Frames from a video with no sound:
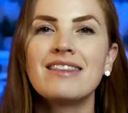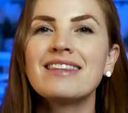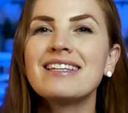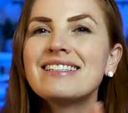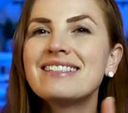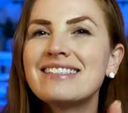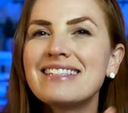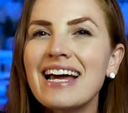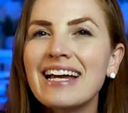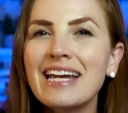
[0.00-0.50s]
The
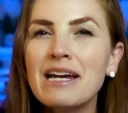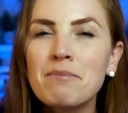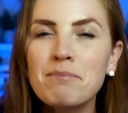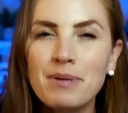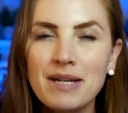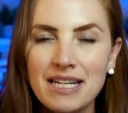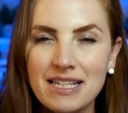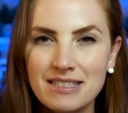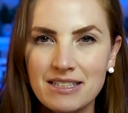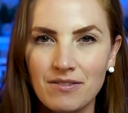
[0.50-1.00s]
second
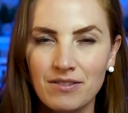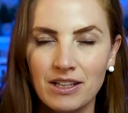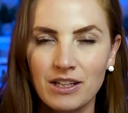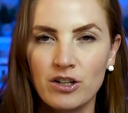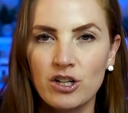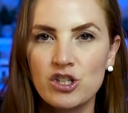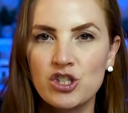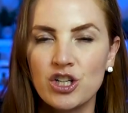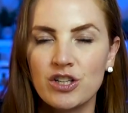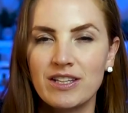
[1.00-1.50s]
piece of
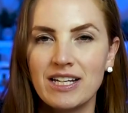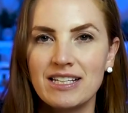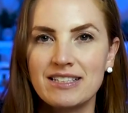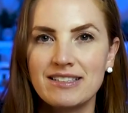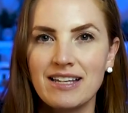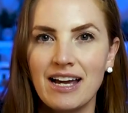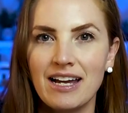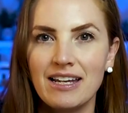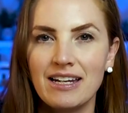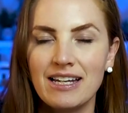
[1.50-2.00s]
literature they
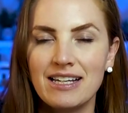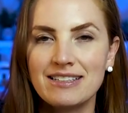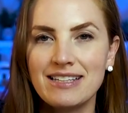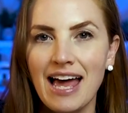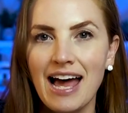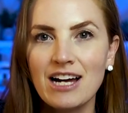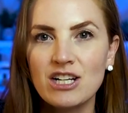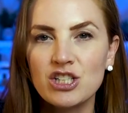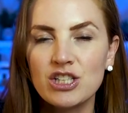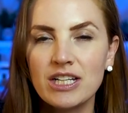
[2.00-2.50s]
cite is
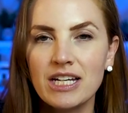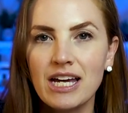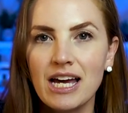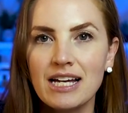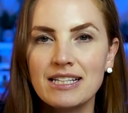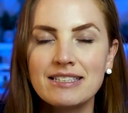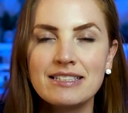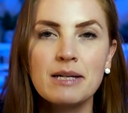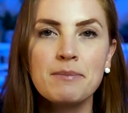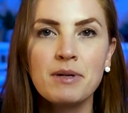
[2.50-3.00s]
actually
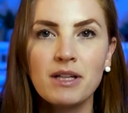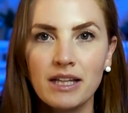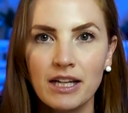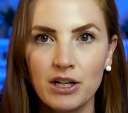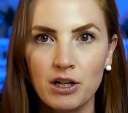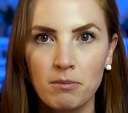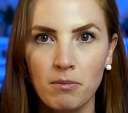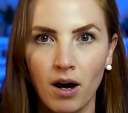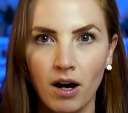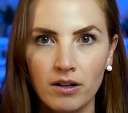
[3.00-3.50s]
a
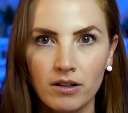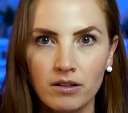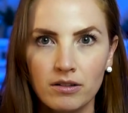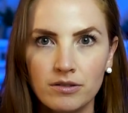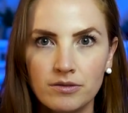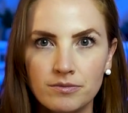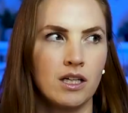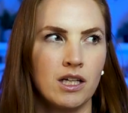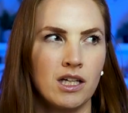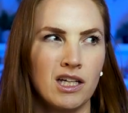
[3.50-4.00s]
simulator
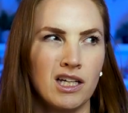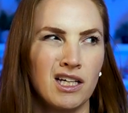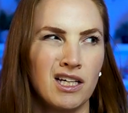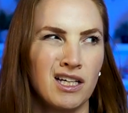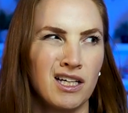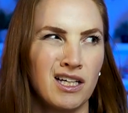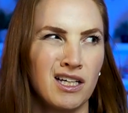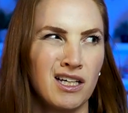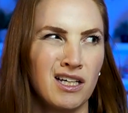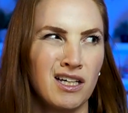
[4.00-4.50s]
model.
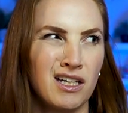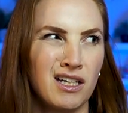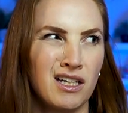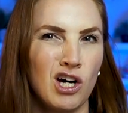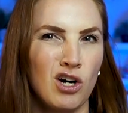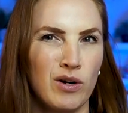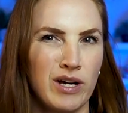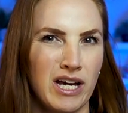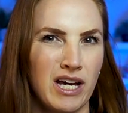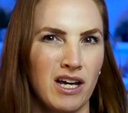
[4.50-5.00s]
Huh?
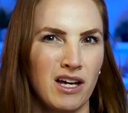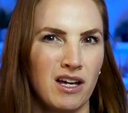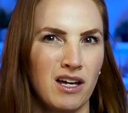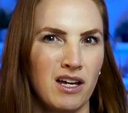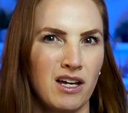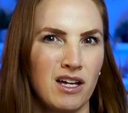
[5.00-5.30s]
Okay.